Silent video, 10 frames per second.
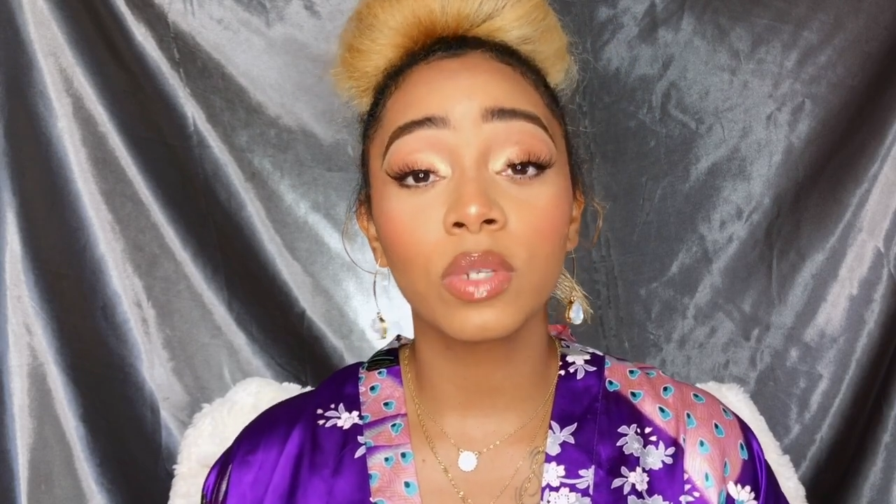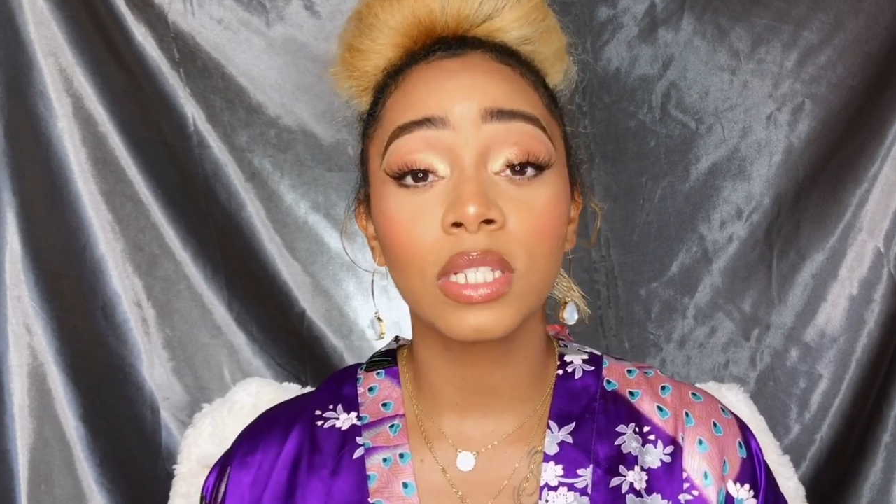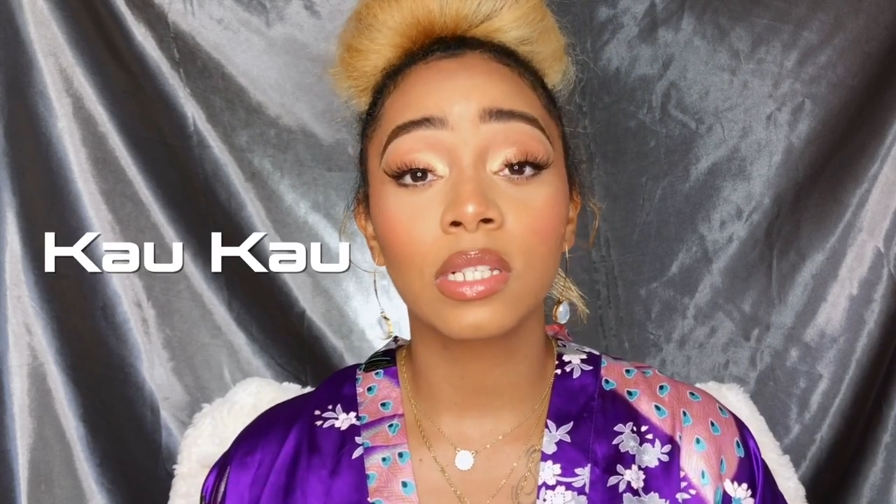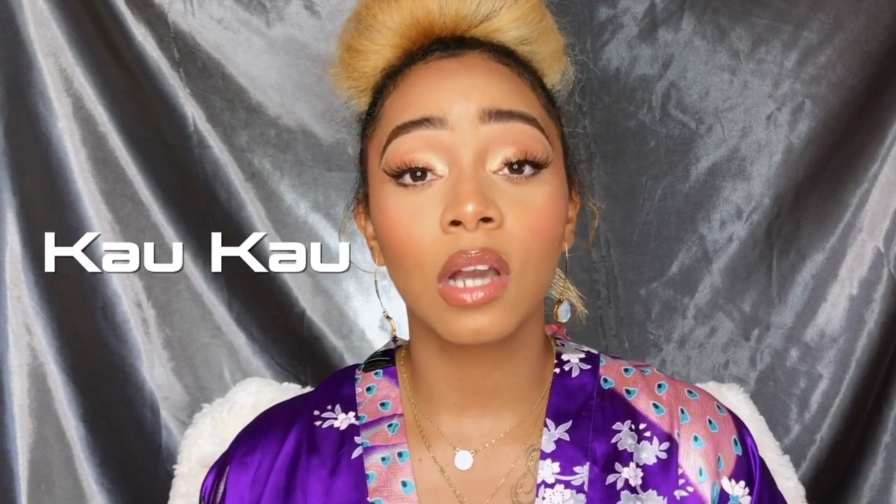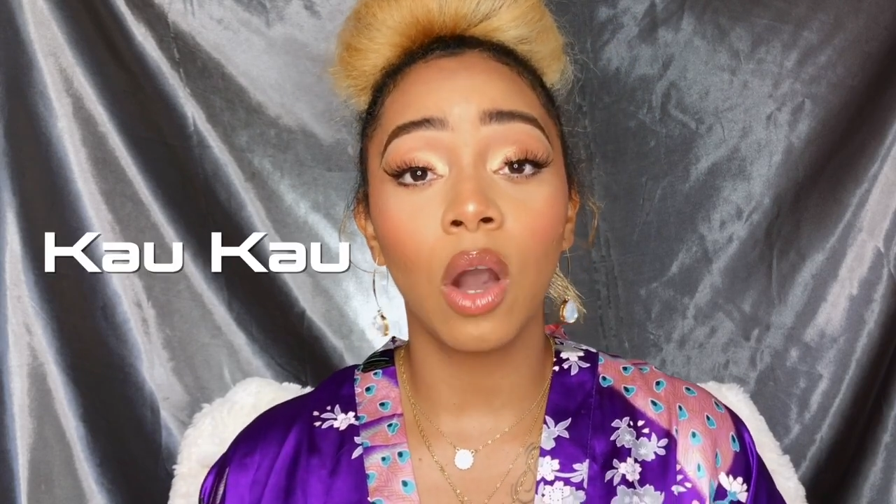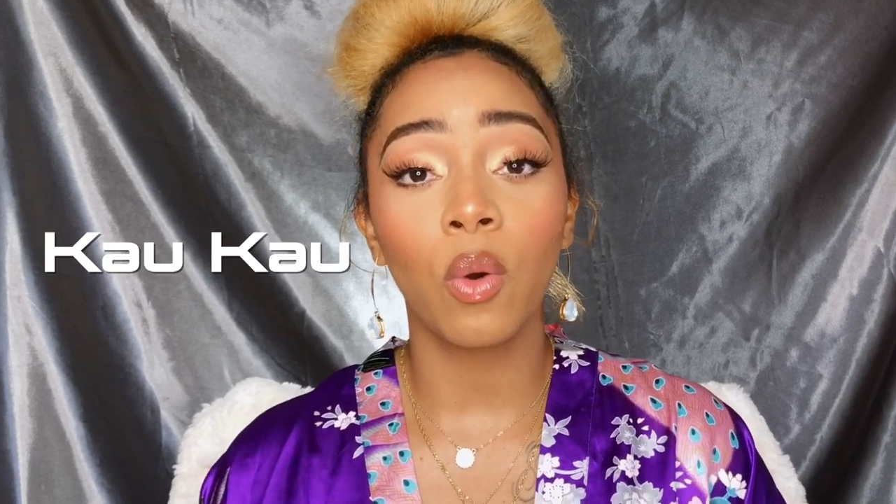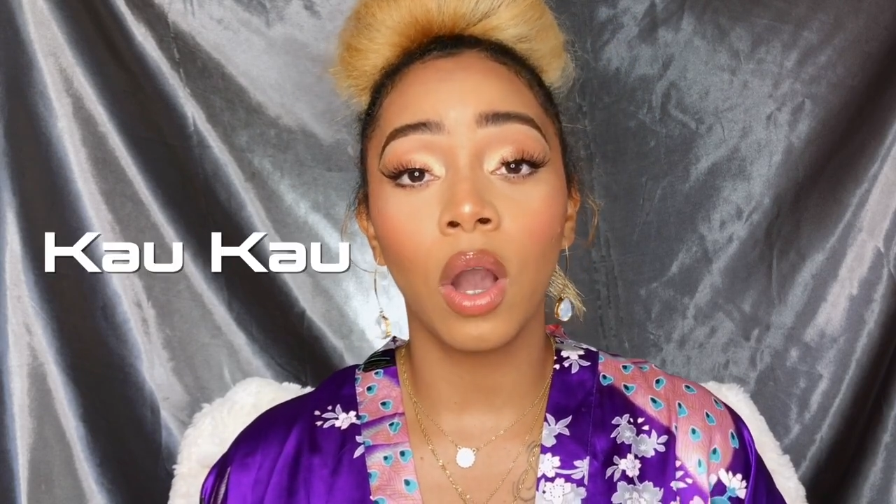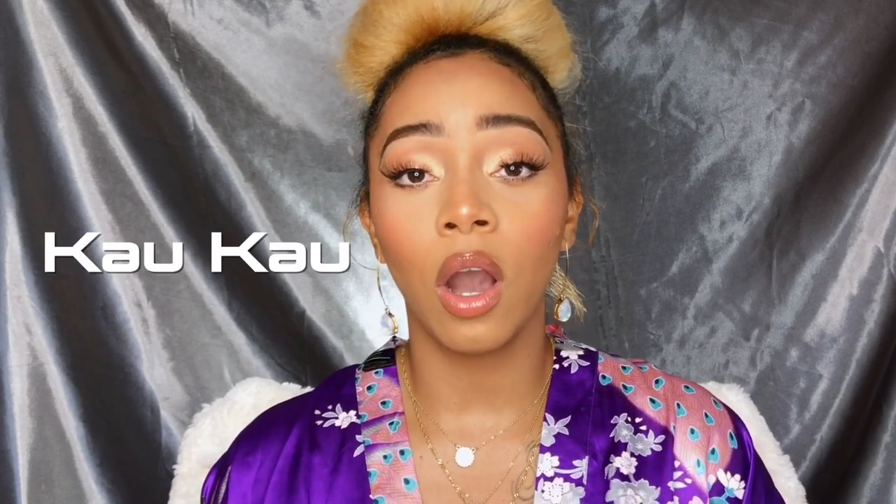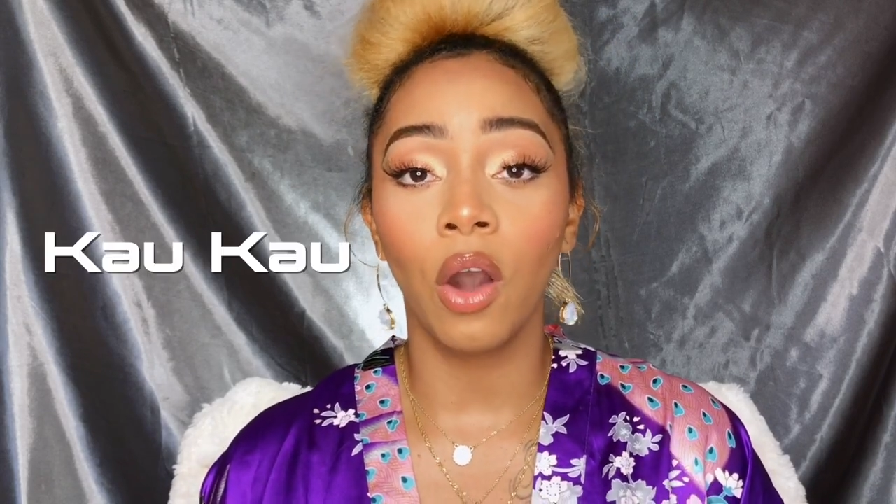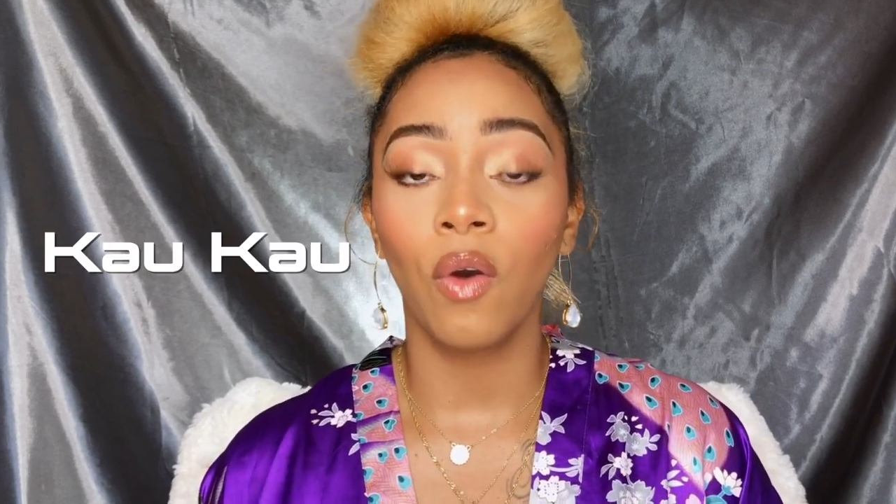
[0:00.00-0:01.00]
one is
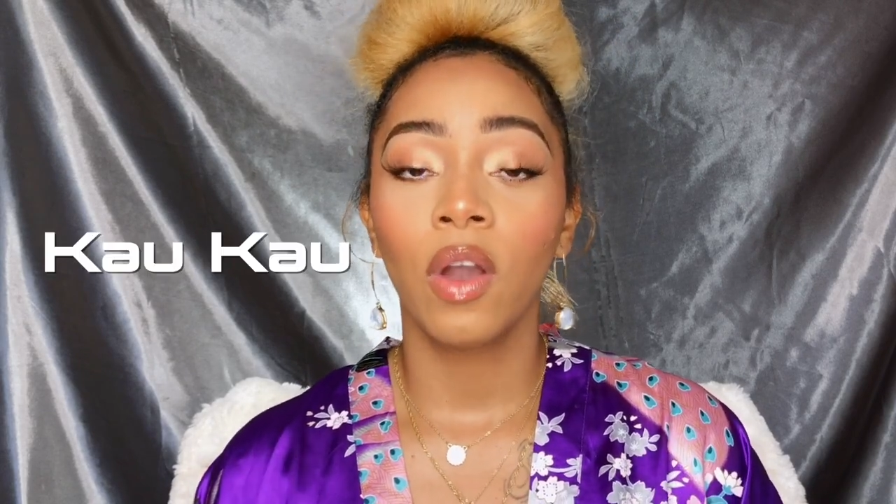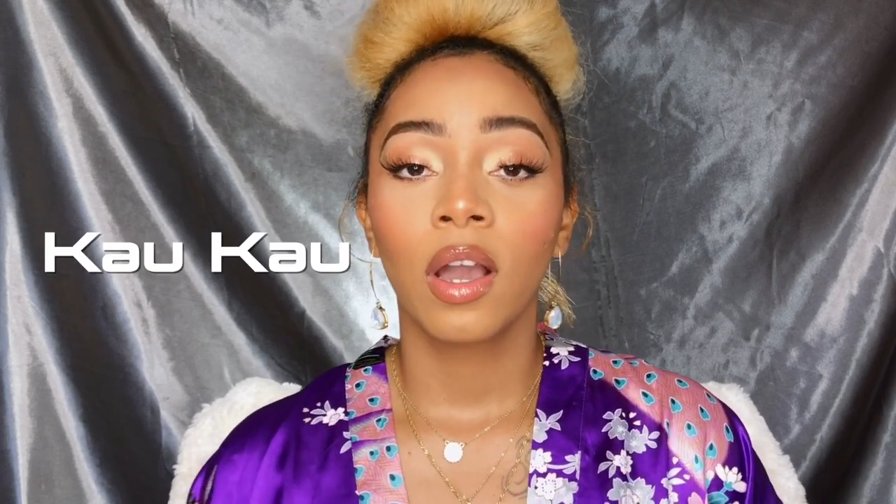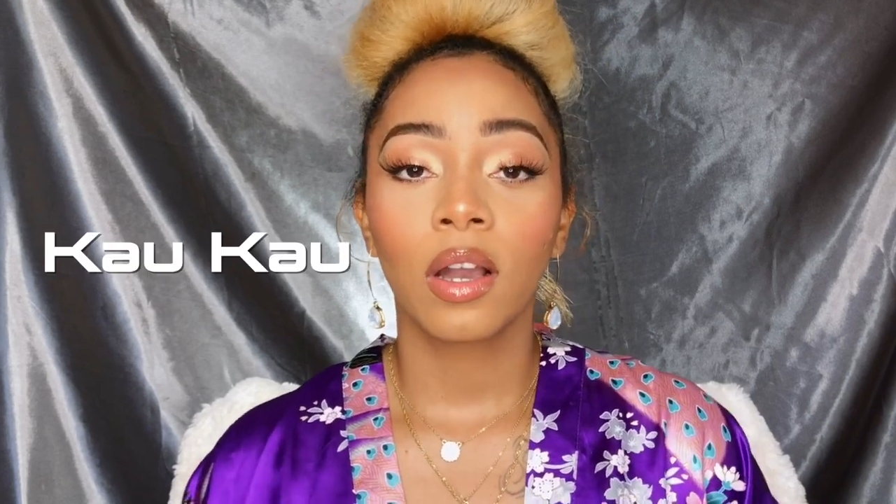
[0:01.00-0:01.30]
kaukau.